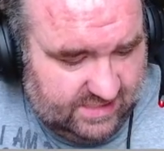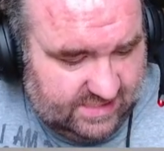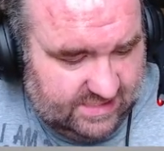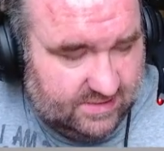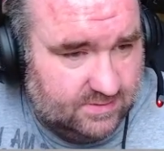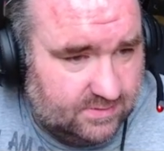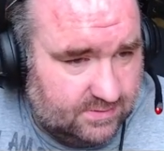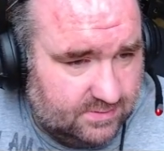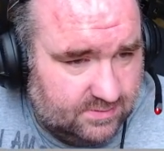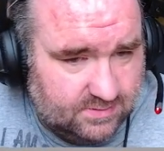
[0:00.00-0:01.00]
E?
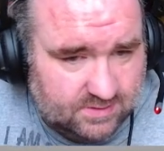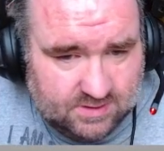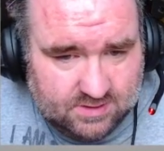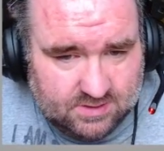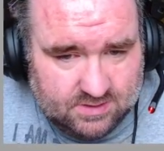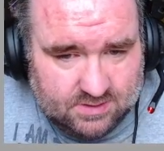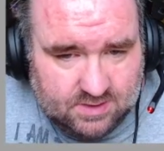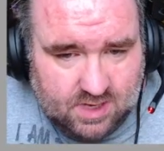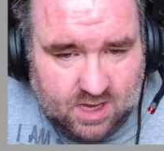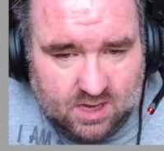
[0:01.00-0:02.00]

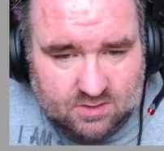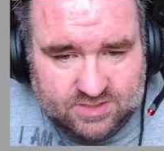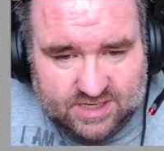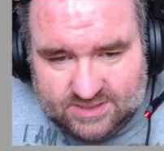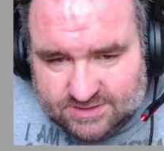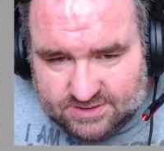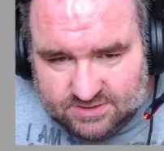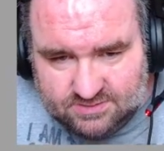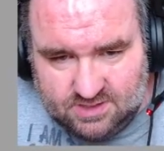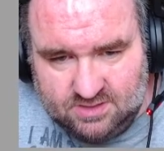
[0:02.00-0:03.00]
Oh, okay,
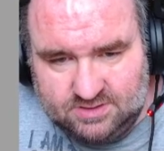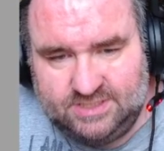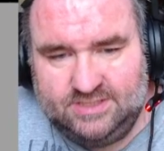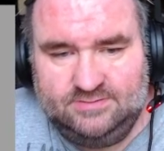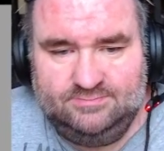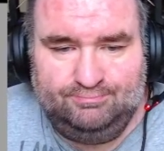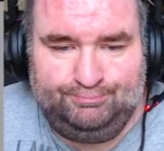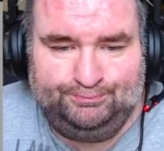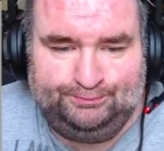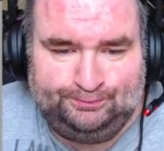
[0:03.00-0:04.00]
so okay.
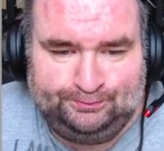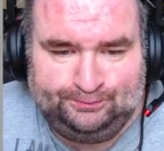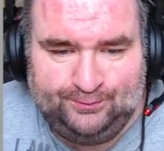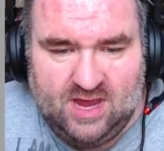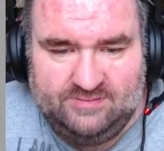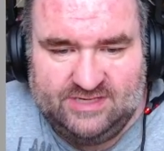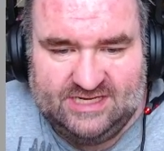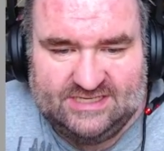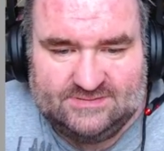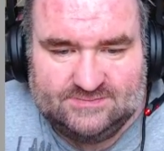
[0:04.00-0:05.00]
I'm an
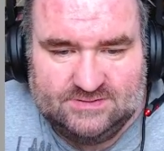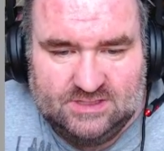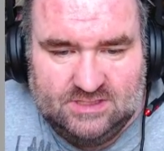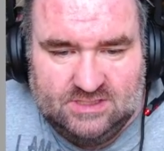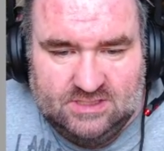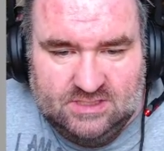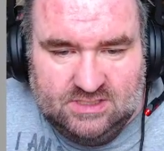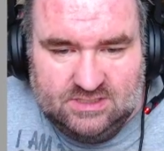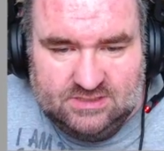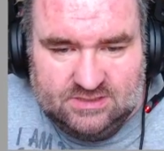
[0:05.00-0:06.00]
idiot.
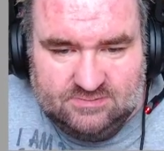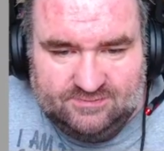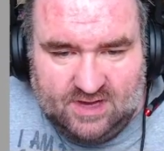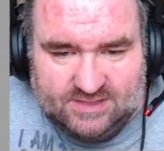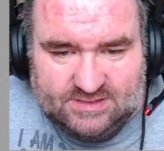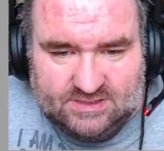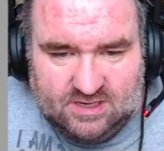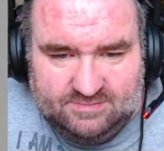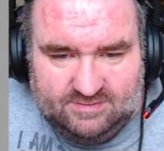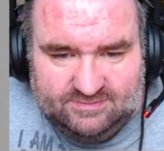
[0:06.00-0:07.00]
False
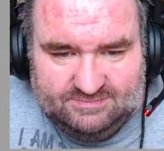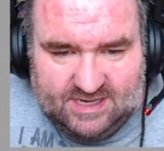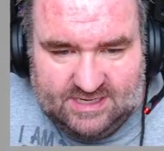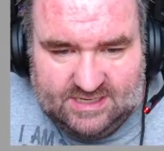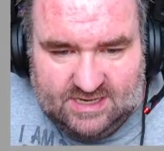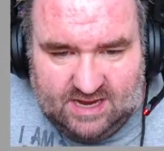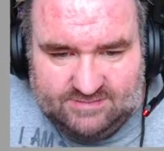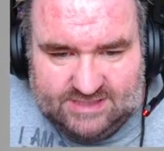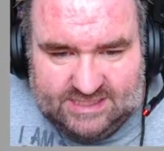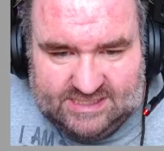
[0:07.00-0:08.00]
alarm, everybody.
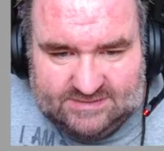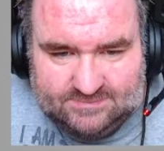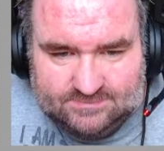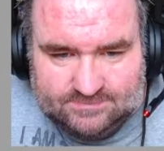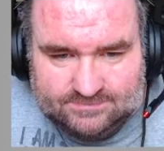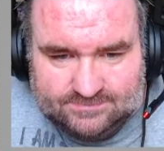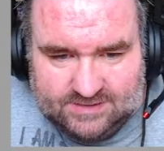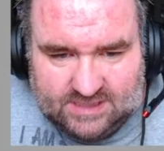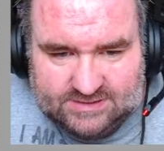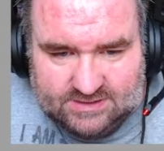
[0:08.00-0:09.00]
I'm an idiot.
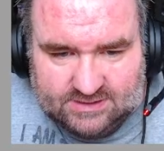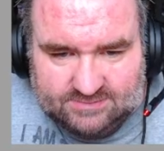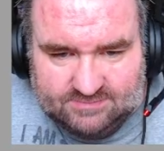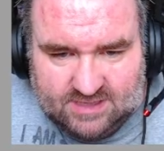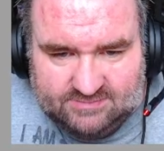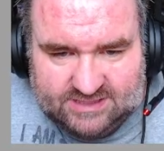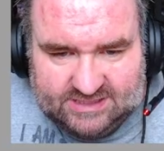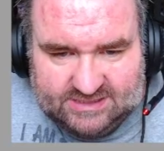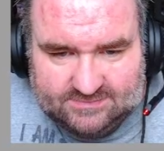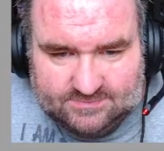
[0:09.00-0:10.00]
False alarm. I'm an
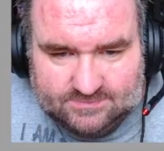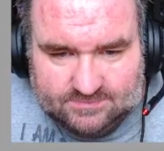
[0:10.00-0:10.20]
idiot.